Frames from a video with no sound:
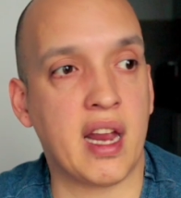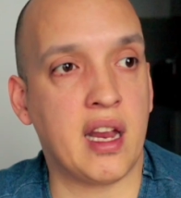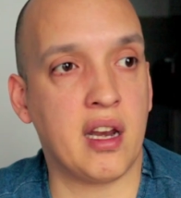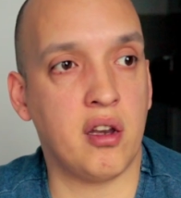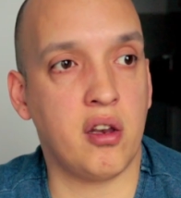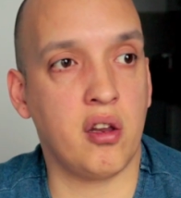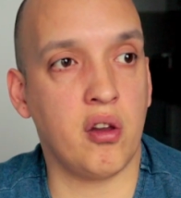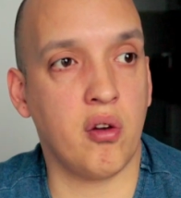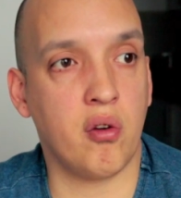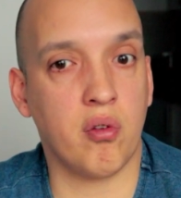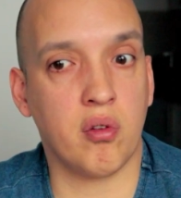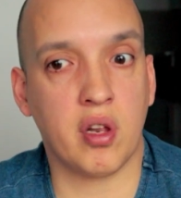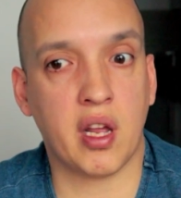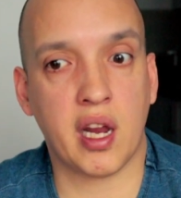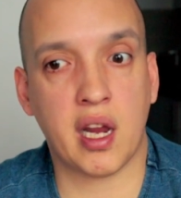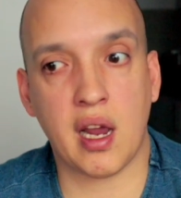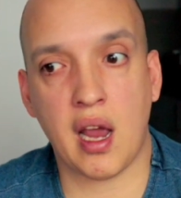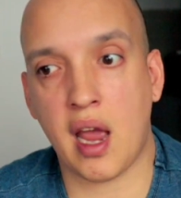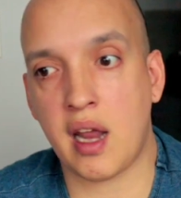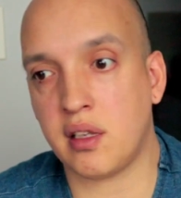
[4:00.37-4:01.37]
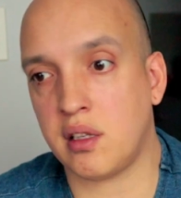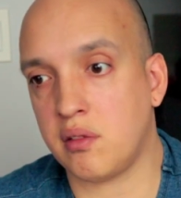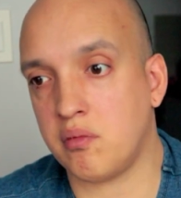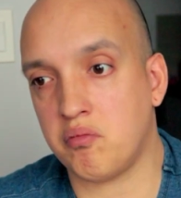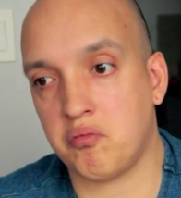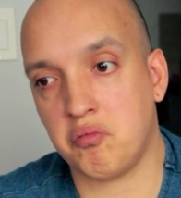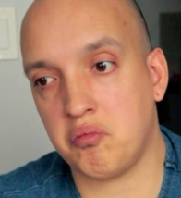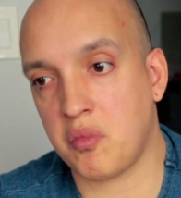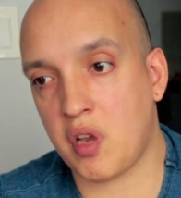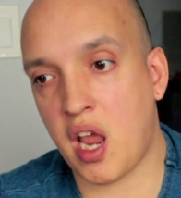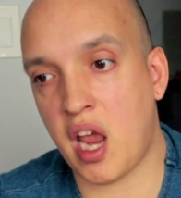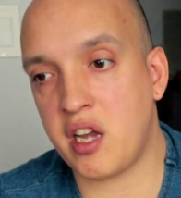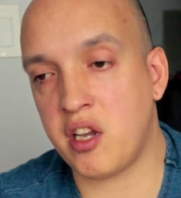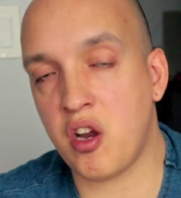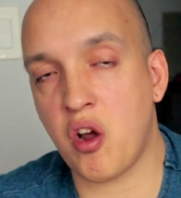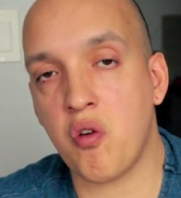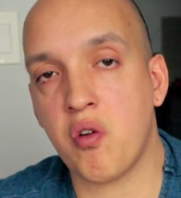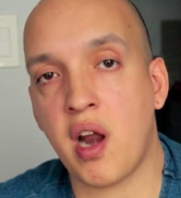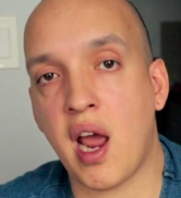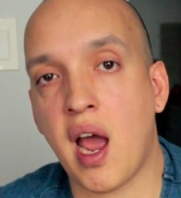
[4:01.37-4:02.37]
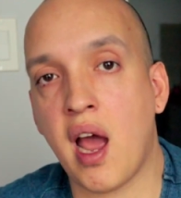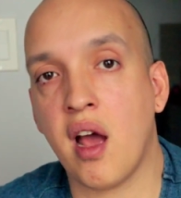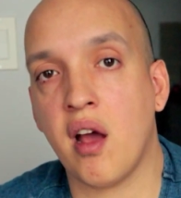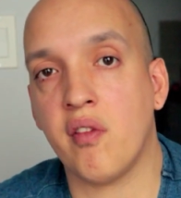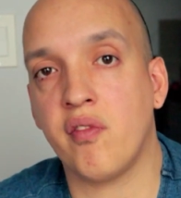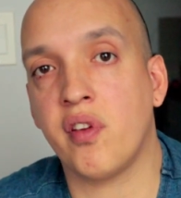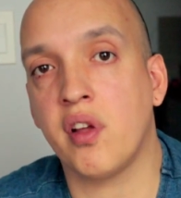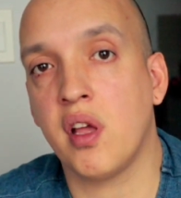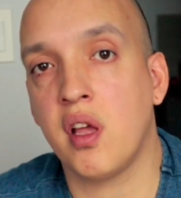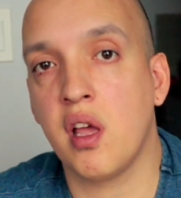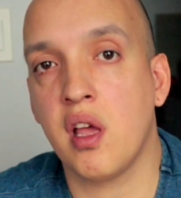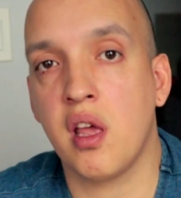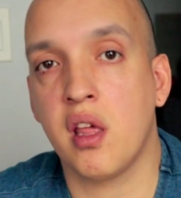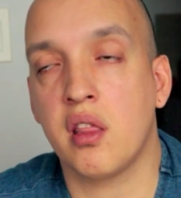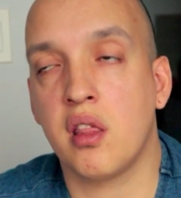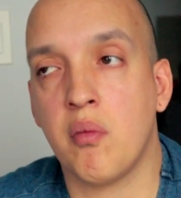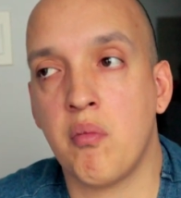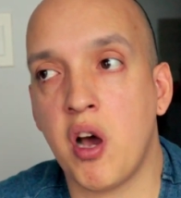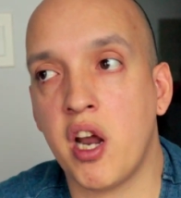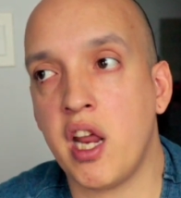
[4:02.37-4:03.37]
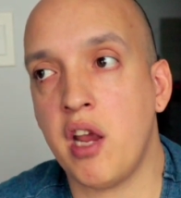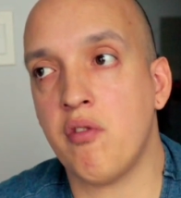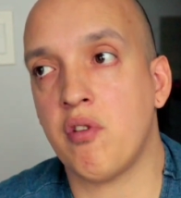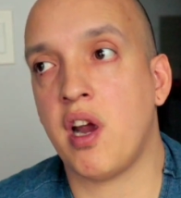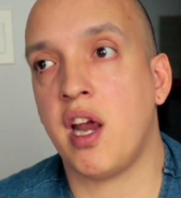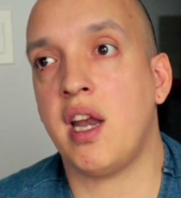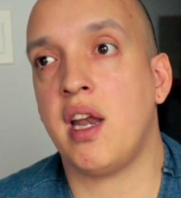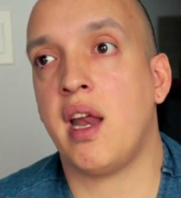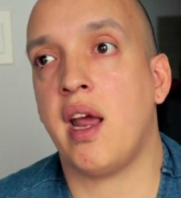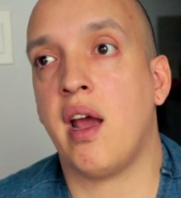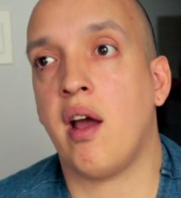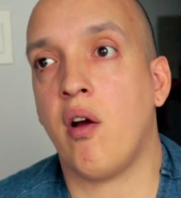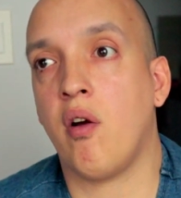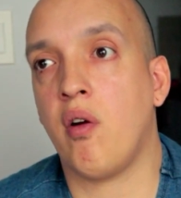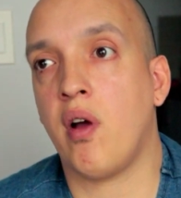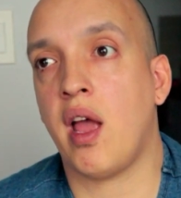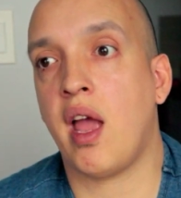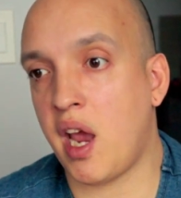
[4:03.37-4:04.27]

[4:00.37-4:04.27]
I can do. Like I don't have the money right now.